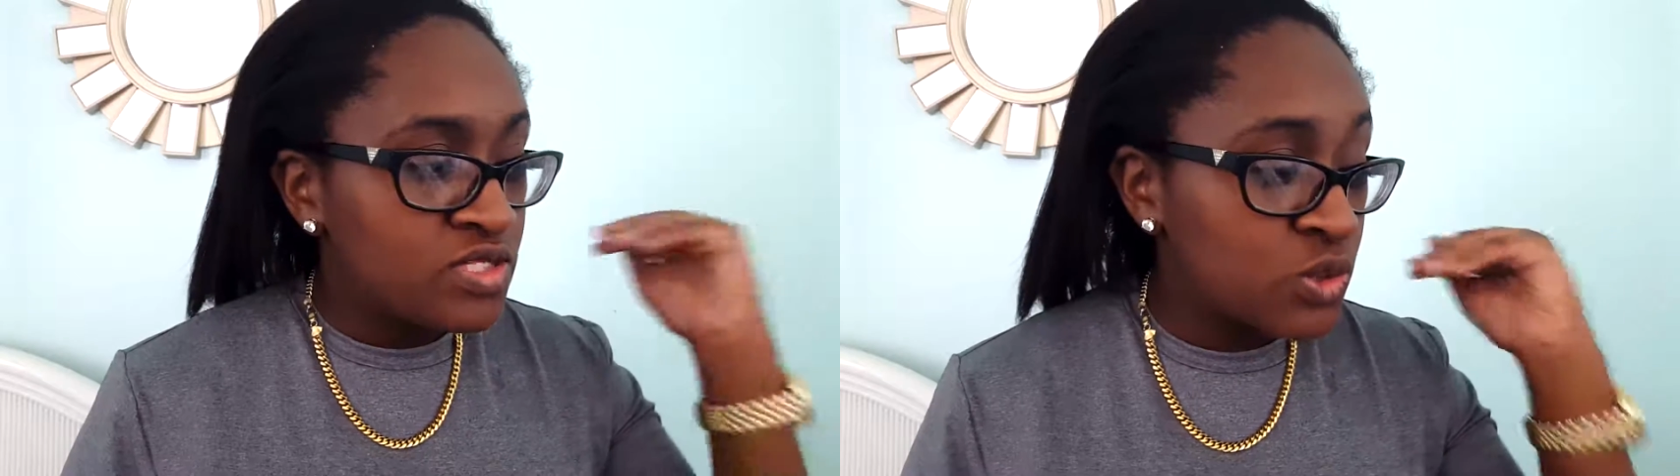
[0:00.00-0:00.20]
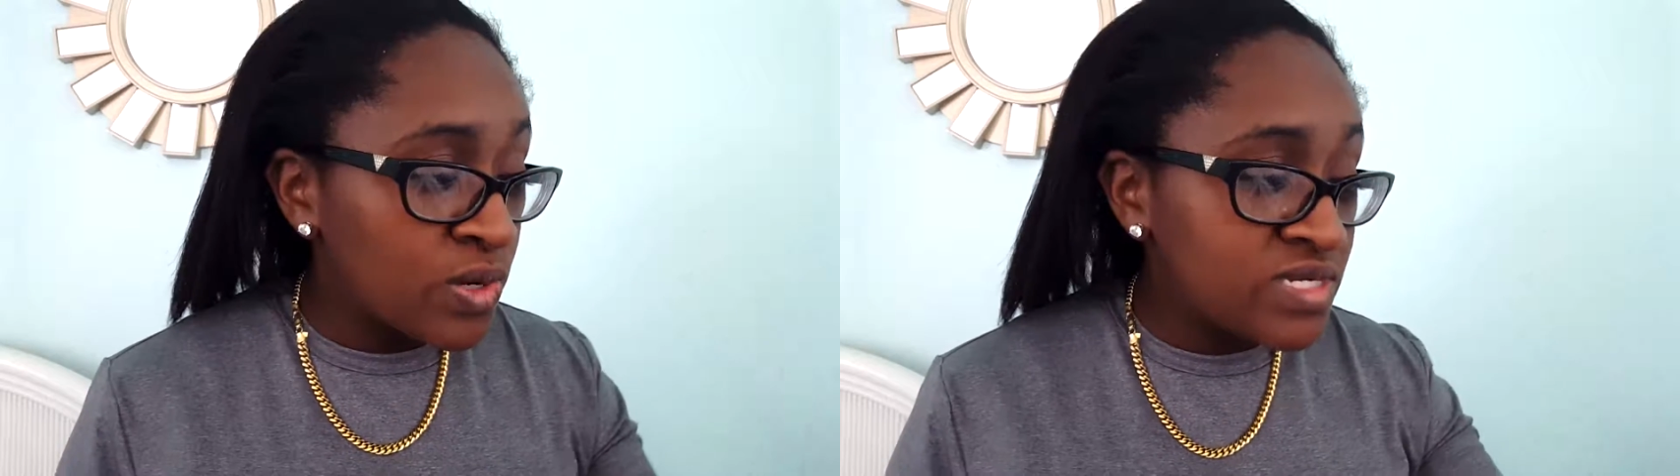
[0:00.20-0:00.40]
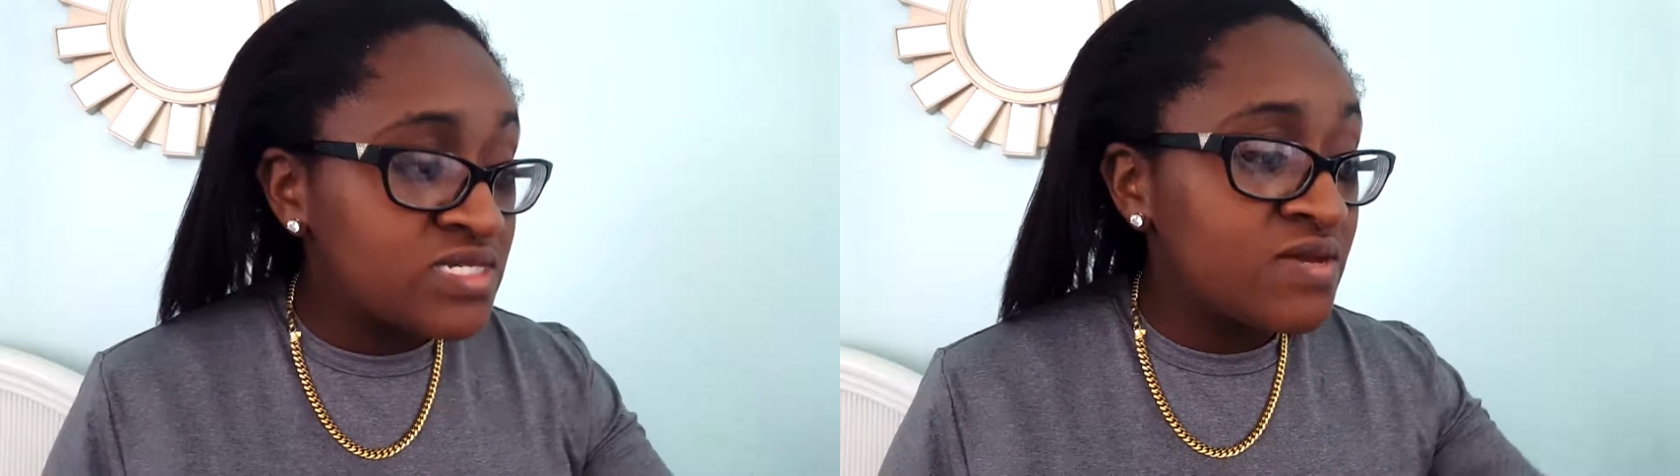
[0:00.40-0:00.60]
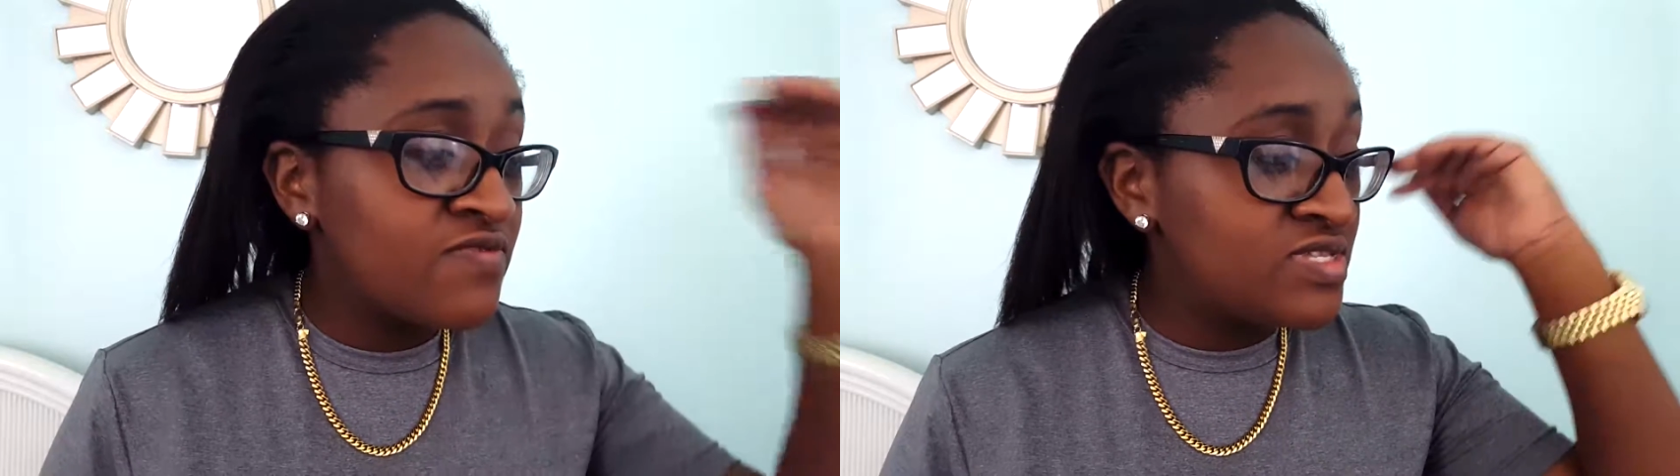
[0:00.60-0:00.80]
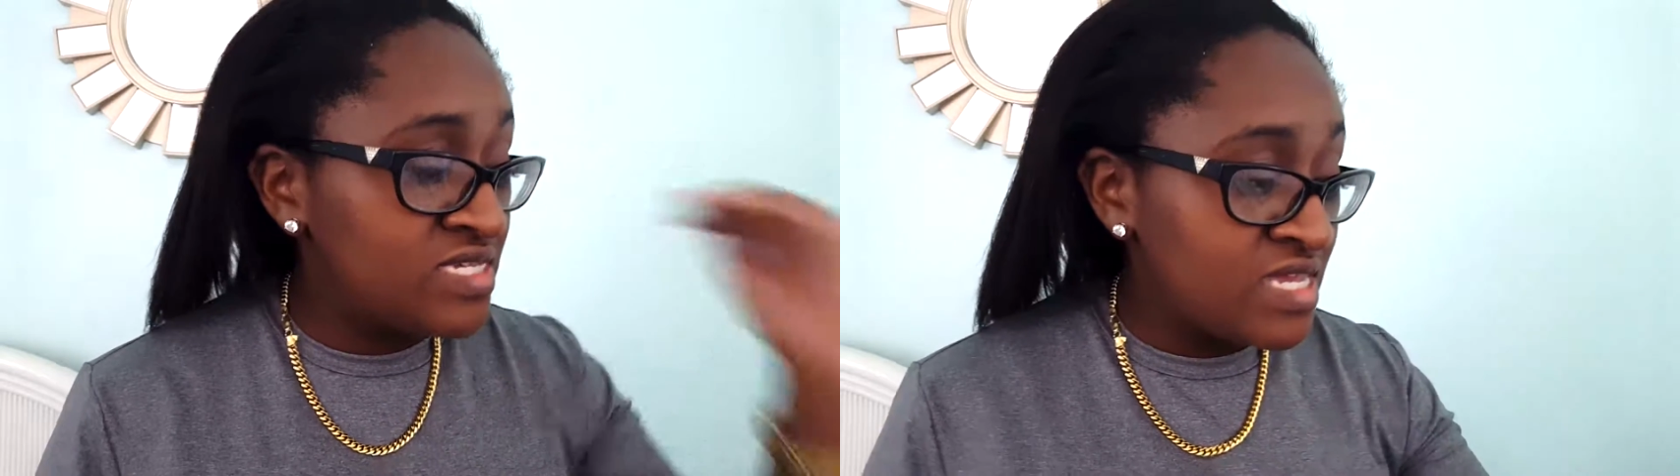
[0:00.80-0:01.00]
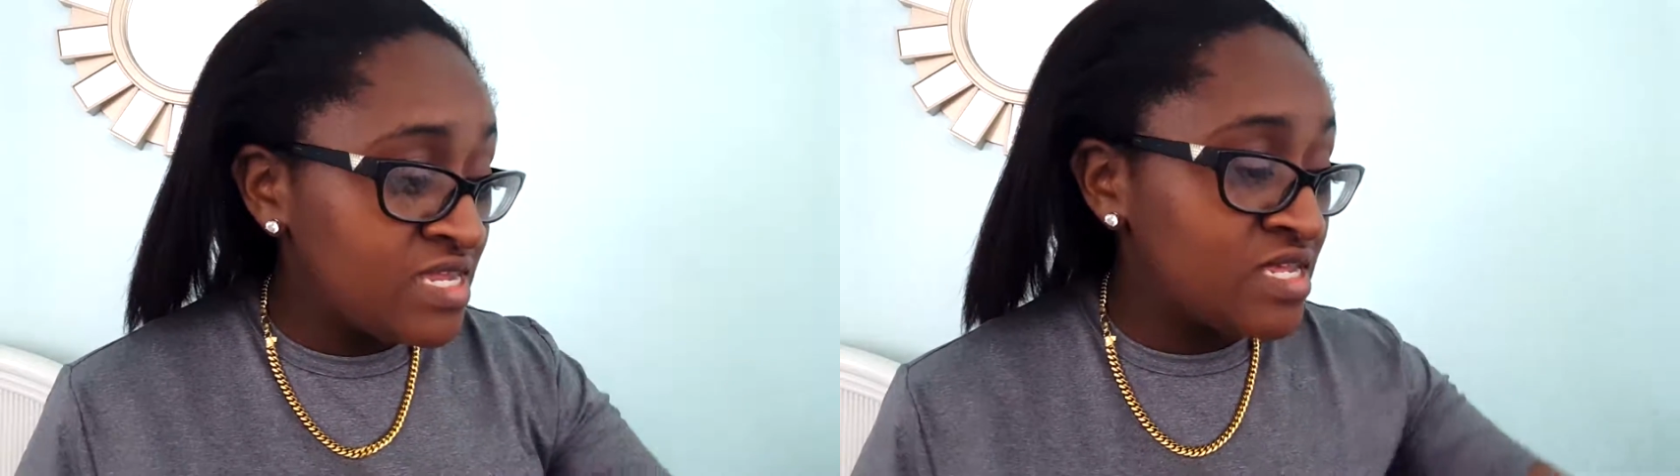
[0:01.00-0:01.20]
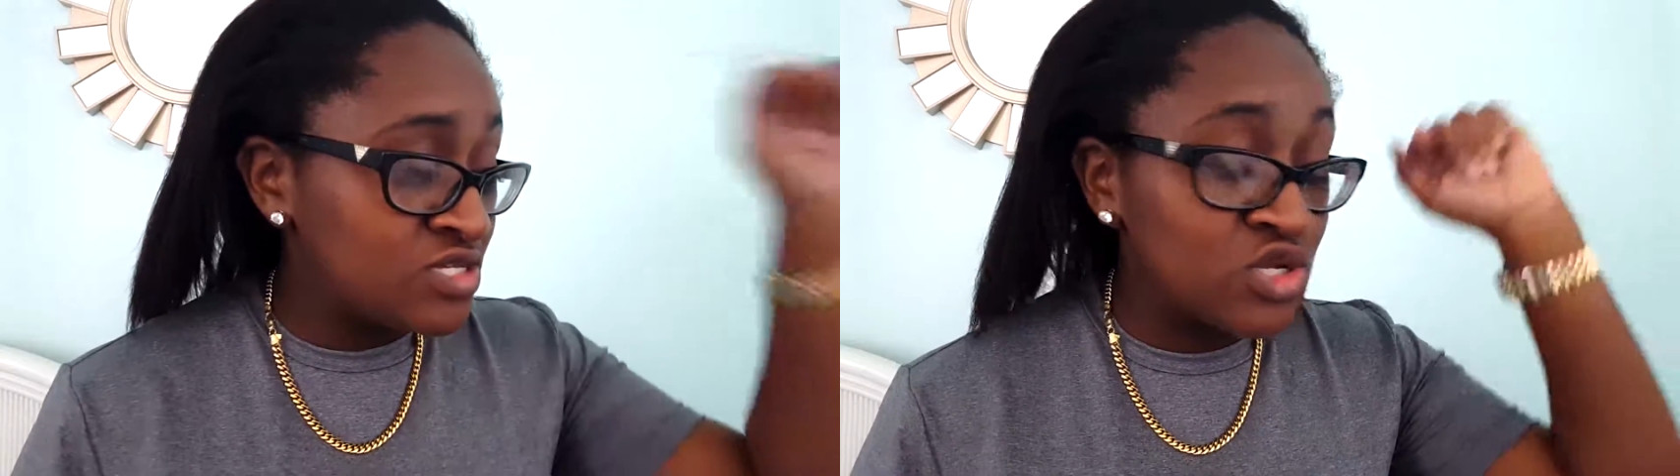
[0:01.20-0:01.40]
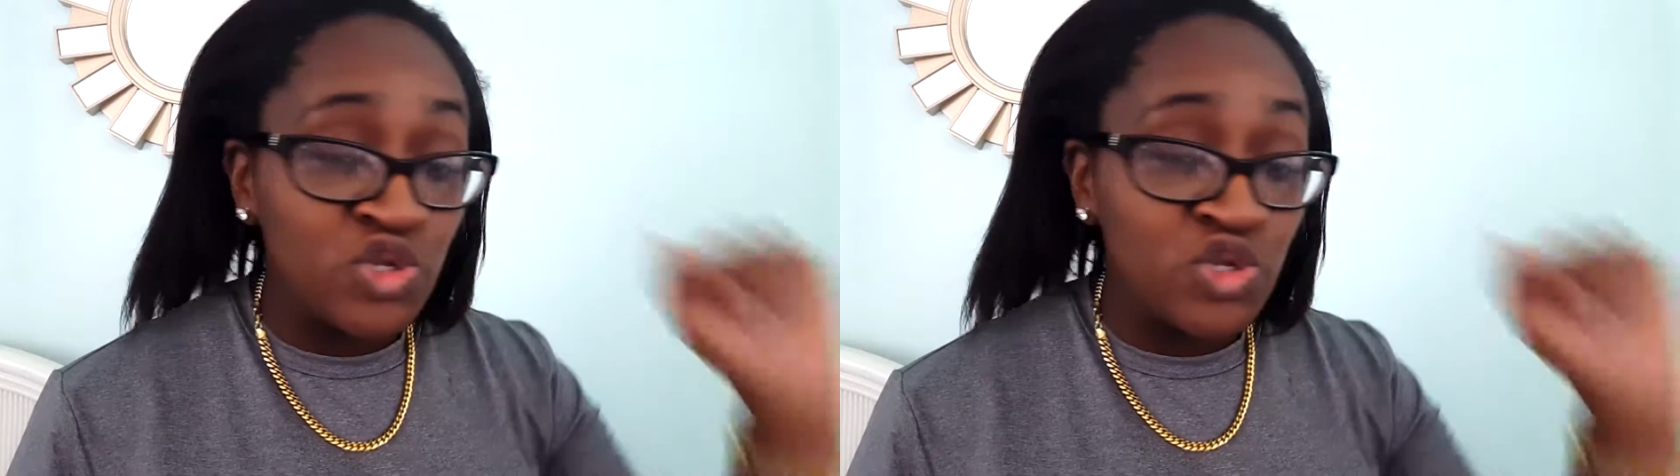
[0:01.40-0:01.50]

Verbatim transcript: 2017 is a